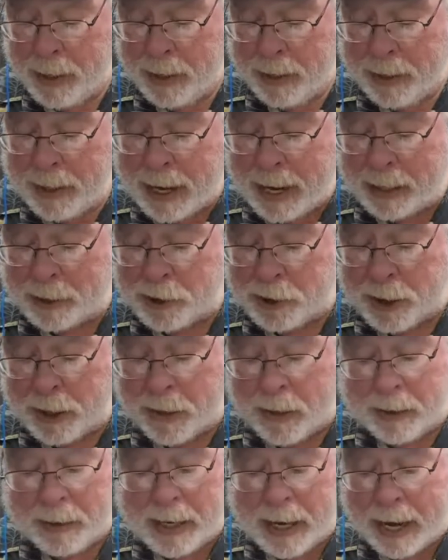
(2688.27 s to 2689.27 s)
Yeah,
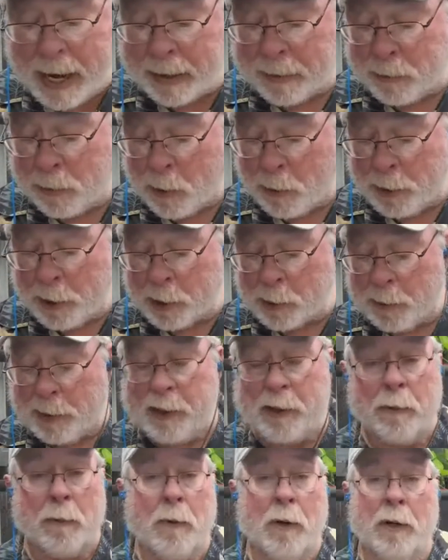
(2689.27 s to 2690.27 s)
Sharon. Yeah, Growing a
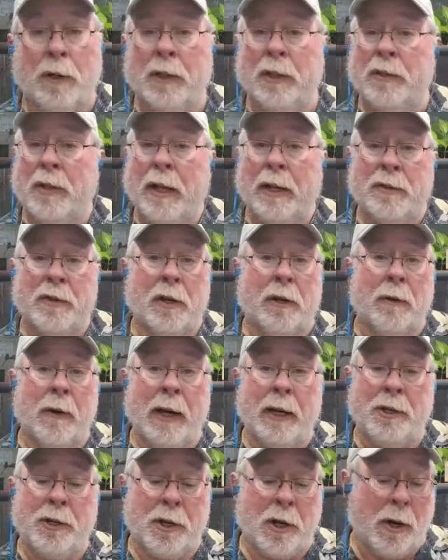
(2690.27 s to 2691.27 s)
Greener World is, is a
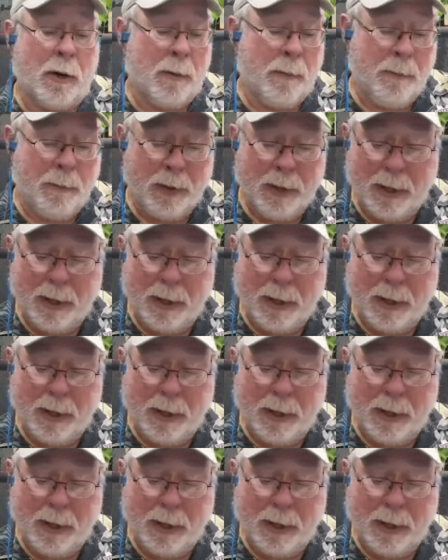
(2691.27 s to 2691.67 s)
great show.